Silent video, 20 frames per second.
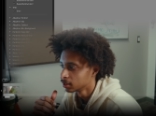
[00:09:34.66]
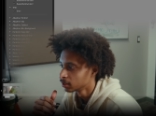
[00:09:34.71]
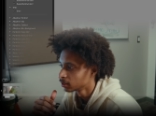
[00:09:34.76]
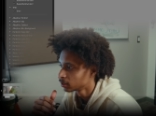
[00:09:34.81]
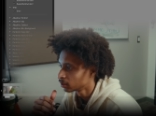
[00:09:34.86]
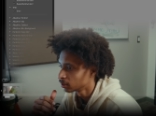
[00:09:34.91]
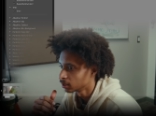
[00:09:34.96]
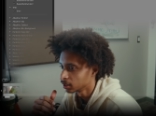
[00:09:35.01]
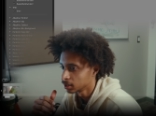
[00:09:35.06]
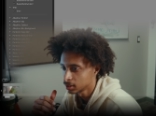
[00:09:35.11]

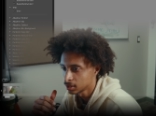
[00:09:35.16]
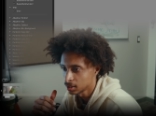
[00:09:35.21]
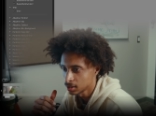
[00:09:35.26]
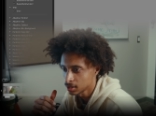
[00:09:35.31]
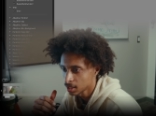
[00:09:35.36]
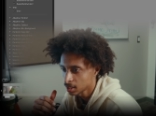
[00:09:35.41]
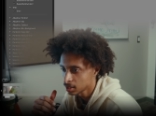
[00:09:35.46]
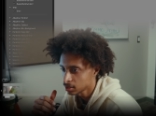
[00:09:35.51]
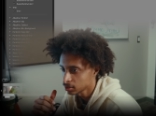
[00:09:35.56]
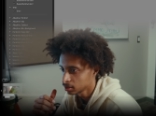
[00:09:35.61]
So like since
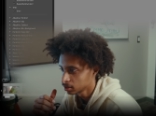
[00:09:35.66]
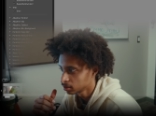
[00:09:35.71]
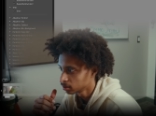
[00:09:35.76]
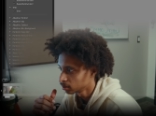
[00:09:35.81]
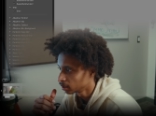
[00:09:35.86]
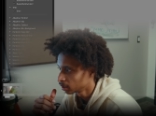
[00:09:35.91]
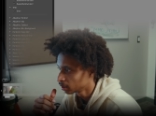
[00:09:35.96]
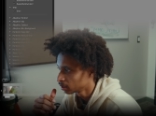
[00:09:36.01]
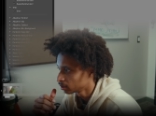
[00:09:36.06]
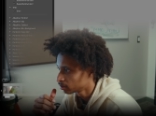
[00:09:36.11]
that's a
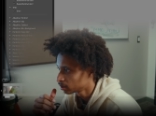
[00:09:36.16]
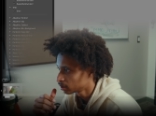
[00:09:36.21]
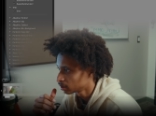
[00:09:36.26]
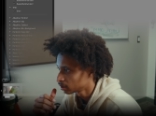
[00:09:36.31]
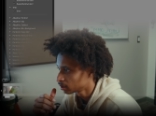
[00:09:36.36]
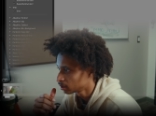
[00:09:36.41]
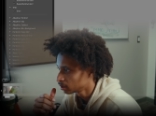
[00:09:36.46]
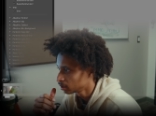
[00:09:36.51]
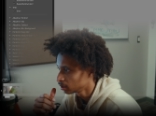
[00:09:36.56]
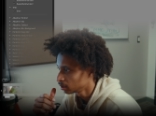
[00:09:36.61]

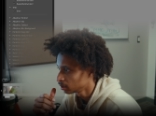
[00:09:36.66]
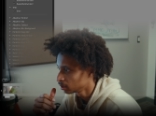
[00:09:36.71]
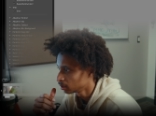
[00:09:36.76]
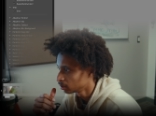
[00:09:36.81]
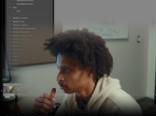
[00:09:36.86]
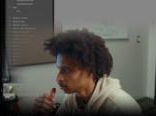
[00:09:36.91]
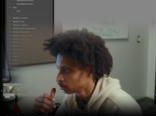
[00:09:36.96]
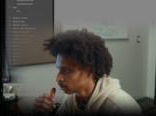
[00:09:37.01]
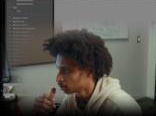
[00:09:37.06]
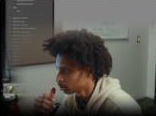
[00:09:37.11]

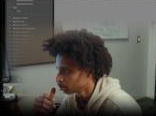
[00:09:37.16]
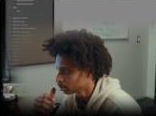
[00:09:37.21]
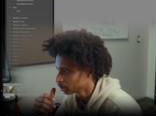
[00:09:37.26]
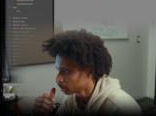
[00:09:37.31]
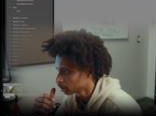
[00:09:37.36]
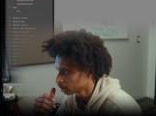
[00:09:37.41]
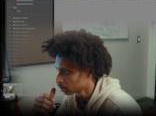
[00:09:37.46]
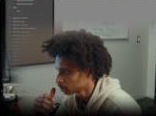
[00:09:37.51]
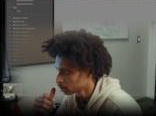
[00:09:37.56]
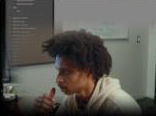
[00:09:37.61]
-16, we want to bring
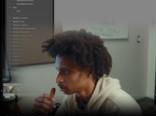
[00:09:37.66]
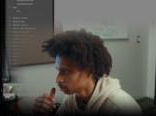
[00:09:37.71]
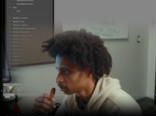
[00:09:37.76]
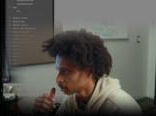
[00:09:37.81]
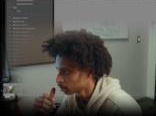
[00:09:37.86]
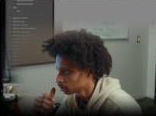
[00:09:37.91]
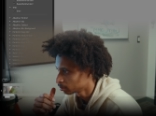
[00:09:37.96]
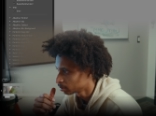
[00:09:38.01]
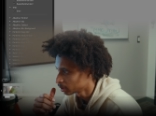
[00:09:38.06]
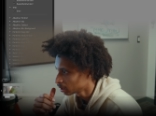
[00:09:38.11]
like some
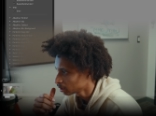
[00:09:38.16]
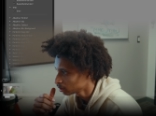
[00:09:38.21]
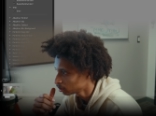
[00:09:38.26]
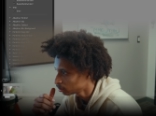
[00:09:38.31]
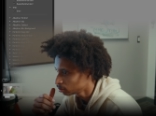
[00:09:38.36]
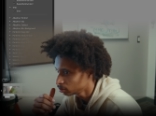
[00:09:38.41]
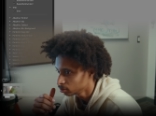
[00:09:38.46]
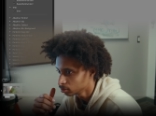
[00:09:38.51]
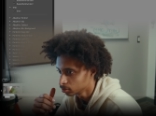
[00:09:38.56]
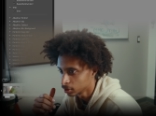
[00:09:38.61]
color, but not
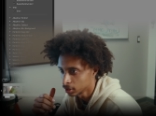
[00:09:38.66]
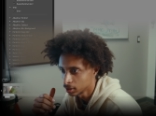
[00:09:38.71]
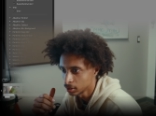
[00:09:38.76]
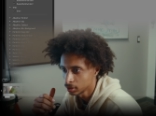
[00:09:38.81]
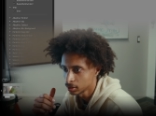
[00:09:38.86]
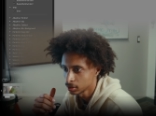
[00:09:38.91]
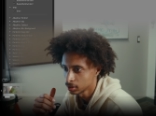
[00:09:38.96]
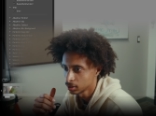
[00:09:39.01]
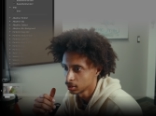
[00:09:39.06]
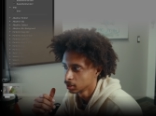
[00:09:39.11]
too
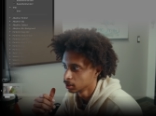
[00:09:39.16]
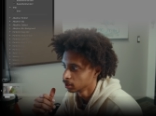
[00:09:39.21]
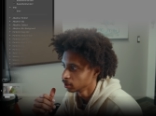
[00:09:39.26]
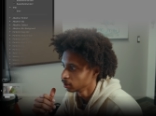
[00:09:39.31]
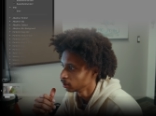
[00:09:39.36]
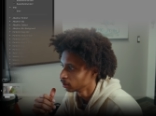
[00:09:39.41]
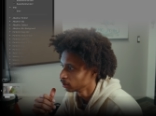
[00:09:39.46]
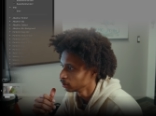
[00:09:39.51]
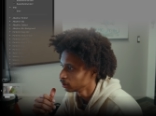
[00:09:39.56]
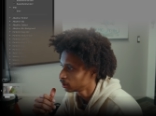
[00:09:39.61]
much.
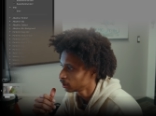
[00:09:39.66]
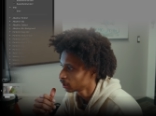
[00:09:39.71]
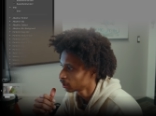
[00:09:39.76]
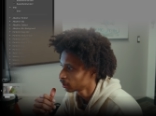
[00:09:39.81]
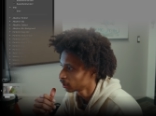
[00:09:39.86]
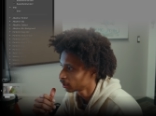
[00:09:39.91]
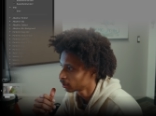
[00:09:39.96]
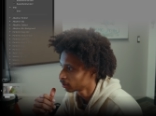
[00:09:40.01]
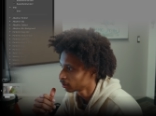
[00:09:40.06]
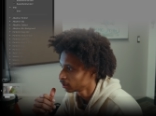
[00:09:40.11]
You see how
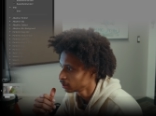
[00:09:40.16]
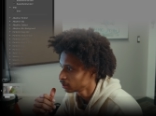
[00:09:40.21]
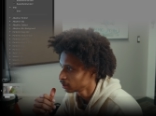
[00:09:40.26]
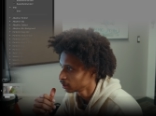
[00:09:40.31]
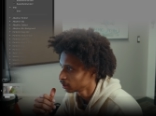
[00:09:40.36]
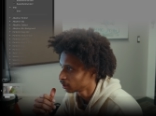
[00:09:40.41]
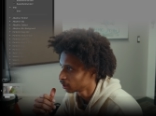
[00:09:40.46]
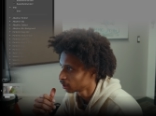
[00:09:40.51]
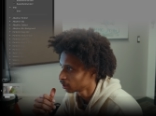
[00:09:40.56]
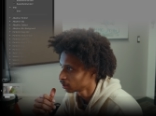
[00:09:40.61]
like crazy
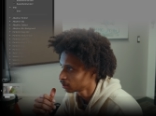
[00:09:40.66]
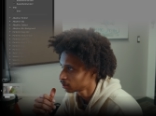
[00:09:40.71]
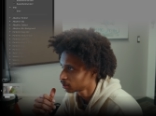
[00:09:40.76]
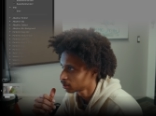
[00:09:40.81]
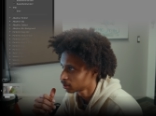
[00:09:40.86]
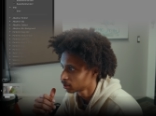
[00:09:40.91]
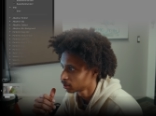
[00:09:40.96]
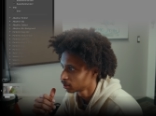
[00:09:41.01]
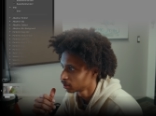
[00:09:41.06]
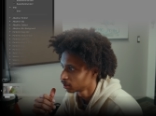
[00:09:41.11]
it
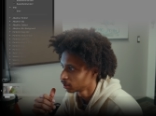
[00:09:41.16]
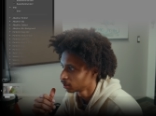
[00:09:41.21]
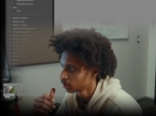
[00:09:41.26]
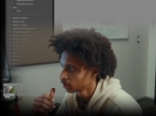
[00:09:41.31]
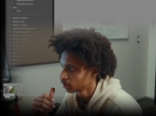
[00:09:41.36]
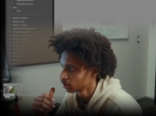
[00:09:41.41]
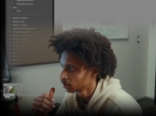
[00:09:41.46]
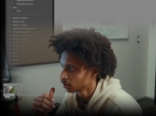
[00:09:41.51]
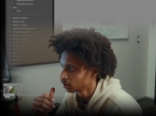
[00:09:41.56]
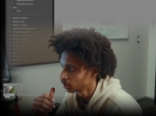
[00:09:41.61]
gets.
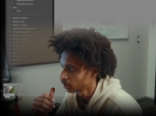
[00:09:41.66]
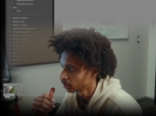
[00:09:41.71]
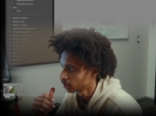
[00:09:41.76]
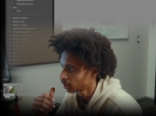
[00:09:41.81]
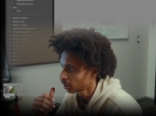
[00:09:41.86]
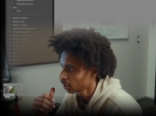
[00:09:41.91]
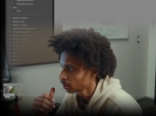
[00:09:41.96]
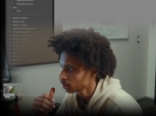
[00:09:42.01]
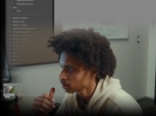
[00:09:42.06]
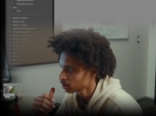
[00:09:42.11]
Like
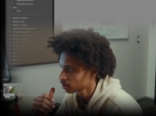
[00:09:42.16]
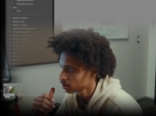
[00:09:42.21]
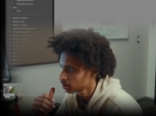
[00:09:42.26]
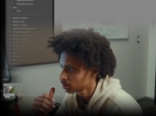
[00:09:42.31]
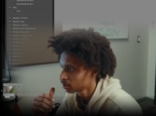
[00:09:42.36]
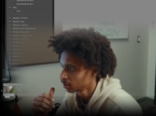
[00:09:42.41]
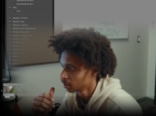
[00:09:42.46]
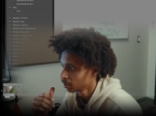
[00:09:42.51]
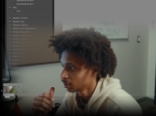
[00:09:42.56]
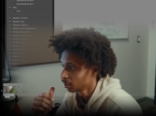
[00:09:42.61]
that's,
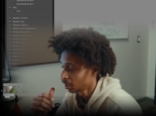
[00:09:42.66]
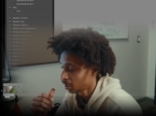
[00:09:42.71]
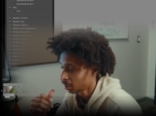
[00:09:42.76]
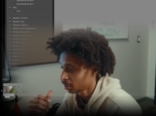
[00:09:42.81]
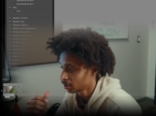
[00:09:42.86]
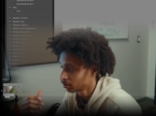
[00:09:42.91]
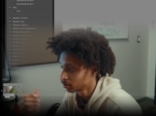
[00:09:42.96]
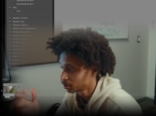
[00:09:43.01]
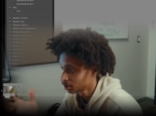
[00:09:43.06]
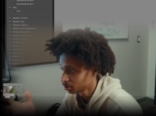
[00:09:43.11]
I
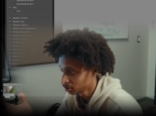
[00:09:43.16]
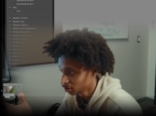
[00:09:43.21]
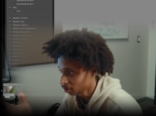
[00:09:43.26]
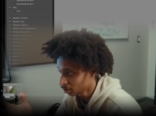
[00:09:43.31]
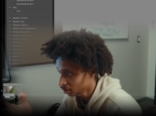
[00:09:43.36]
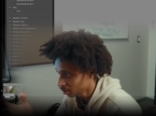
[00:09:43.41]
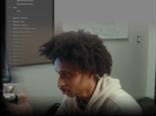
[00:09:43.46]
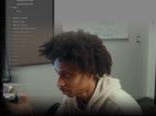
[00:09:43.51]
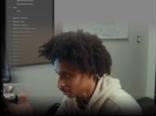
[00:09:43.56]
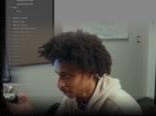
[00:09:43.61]
don't know. To
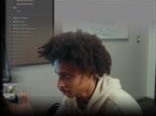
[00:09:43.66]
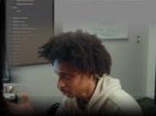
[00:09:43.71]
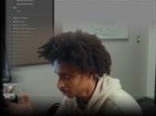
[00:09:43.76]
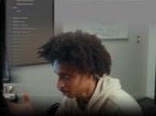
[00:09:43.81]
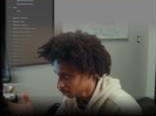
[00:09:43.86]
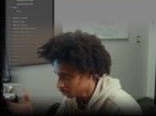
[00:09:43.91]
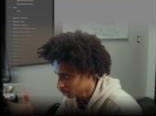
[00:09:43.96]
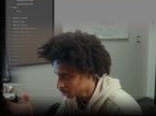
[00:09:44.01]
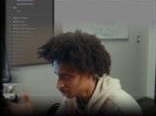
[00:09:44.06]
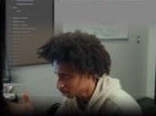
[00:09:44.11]
y'all it might look
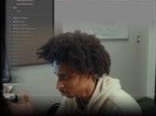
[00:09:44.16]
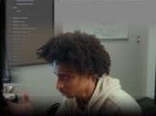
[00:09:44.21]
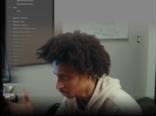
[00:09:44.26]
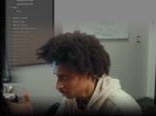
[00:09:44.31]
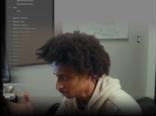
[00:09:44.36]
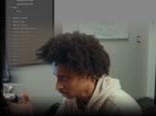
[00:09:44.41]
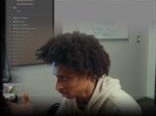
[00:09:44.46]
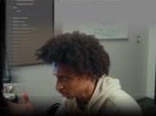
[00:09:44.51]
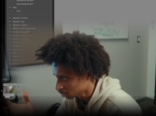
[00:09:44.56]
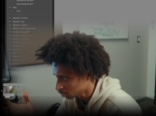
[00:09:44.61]
good, but to me
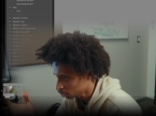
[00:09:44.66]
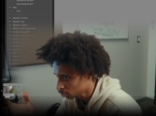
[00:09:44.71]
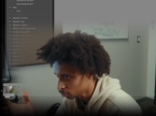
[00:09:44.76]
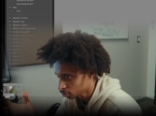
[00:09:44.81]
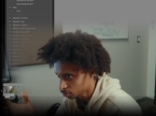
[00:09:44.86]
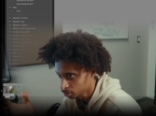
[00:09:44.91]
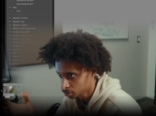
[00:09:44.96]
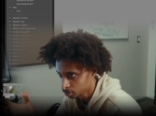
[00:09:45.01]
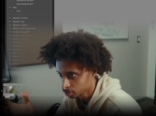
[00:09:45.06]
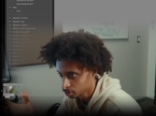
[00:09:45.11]
like it's
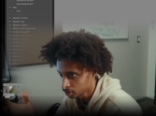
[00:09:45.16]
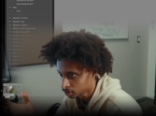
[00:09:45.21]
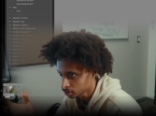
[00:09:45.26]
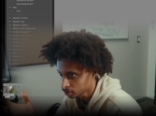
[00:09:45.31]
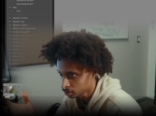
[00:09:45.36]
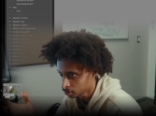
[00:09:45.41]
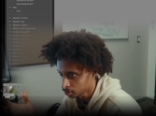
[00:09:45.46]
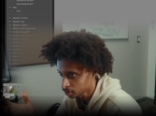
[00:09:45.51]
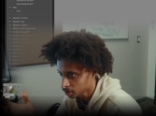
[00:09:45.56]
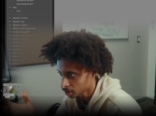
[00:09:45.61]
too
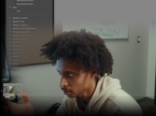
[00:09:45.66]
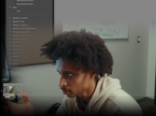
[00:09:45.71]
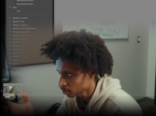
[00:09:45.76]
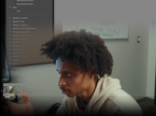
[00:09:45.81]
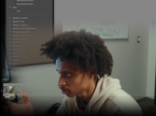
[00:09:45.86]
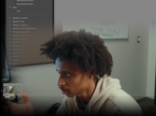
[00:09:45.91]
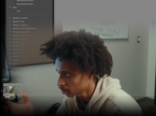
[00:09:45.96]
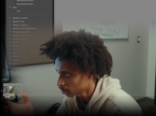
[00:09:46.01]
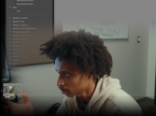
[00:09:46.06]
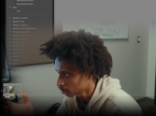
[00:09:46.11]

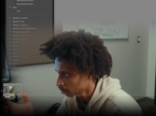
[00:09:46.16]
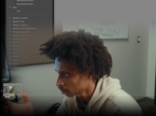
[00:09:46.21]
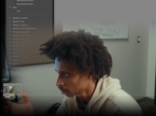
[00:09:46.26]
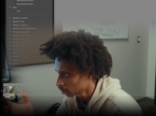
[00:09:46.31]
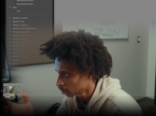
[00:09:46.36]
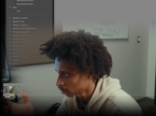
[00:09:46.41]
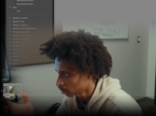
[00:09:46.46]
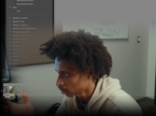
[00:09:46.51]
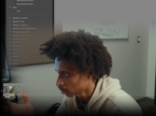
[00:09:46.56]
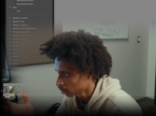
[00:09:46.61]
saturated.
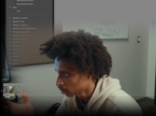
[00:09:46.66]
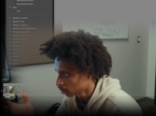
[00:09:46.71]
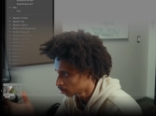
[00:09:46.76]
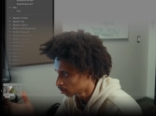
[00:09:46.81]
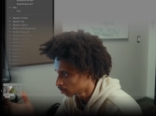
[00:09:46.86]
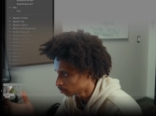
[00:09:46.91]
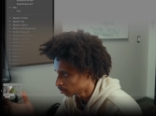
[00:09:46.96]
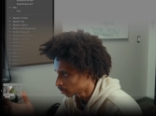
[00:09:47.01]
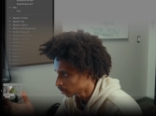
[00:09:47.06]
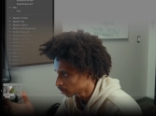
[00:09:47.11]

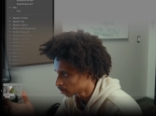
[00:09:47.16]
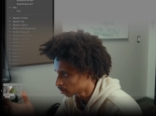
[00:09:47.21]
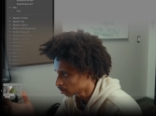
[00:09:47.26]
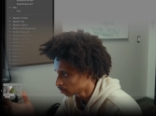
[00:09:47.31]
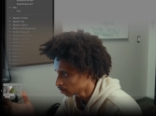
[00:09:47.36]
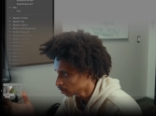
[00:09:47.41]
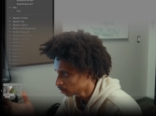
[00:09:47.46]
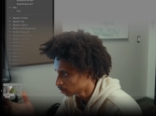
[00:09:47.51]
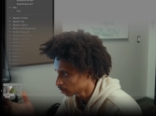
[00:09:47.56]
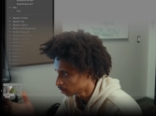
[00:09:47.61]
Like
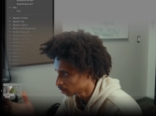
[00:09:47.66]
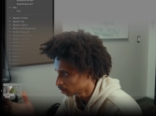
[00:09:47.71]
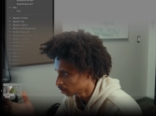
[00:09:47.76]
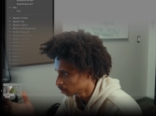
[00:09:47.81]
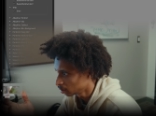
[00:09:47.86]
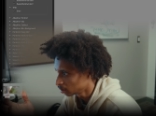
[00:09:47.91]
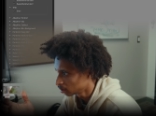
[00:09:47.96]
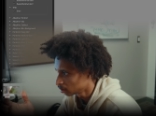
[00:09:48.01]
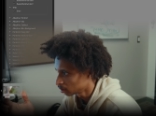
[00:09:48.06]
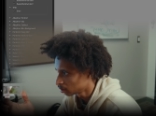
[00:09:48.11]
something like
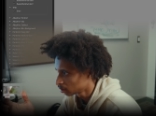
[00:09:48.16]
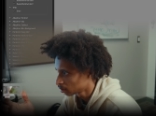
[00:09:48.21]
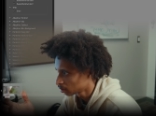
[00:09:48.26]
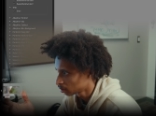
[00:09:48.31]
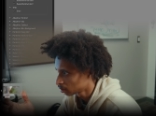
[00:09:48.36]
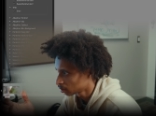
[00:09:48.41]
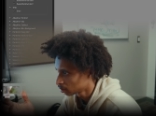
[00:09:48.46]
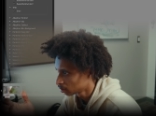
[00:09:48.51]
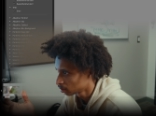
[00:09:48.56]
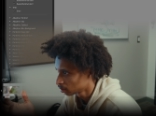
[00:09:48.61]
this.